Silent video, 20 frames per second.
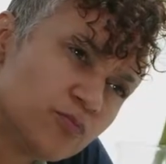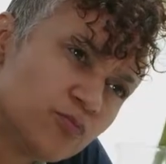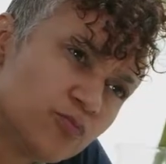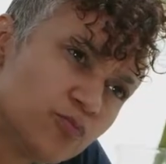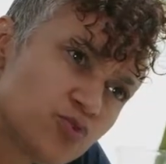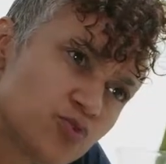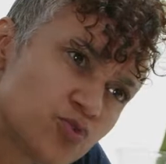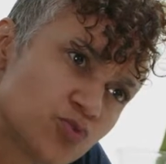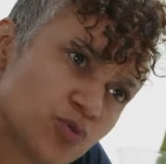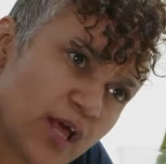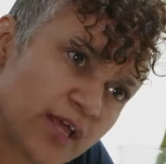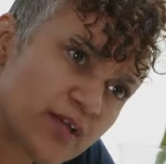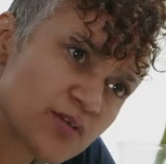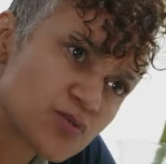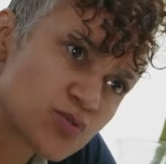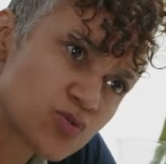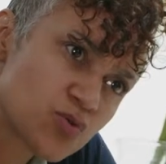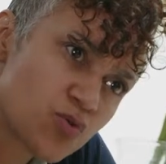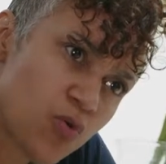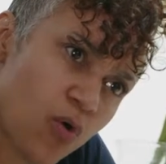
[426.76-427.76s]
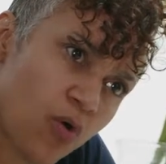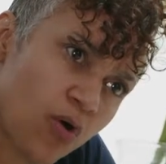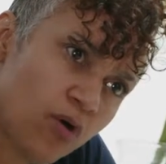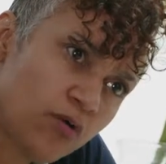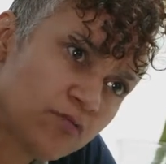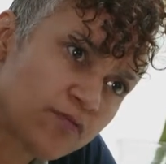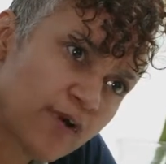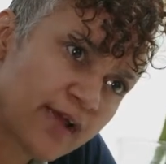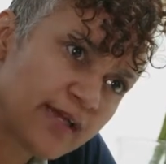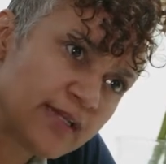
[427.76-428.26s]
Would you like us to
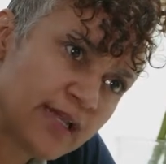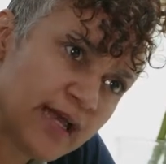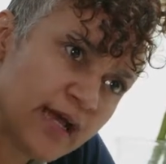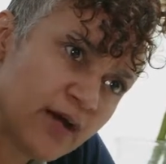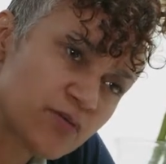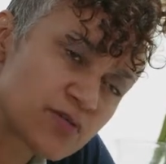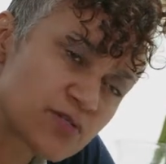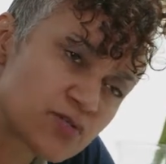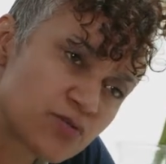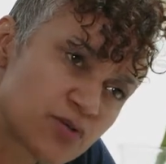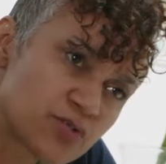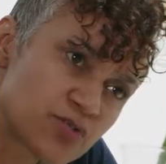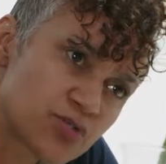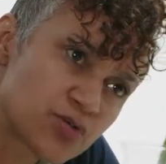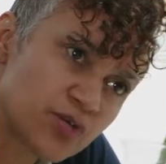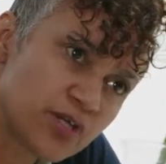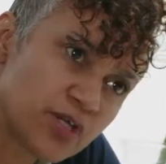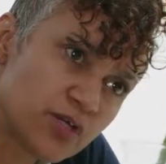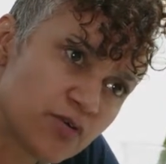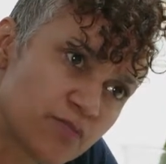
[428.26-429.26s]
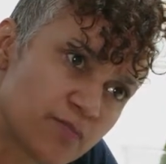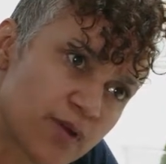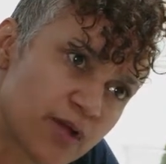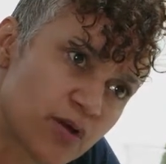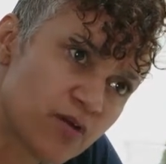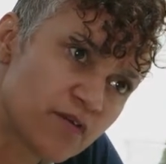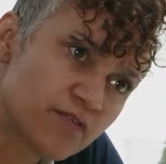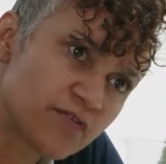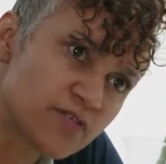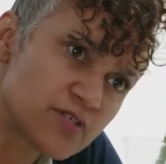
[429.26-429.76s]
call right now as long as you're here in my
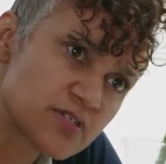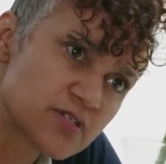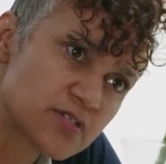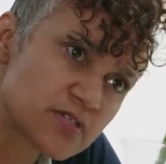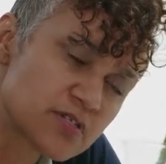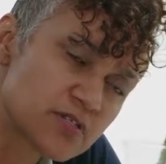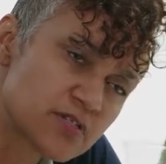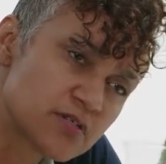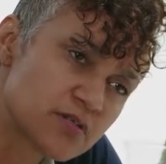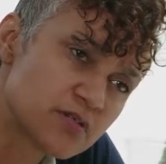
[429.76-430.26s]
office?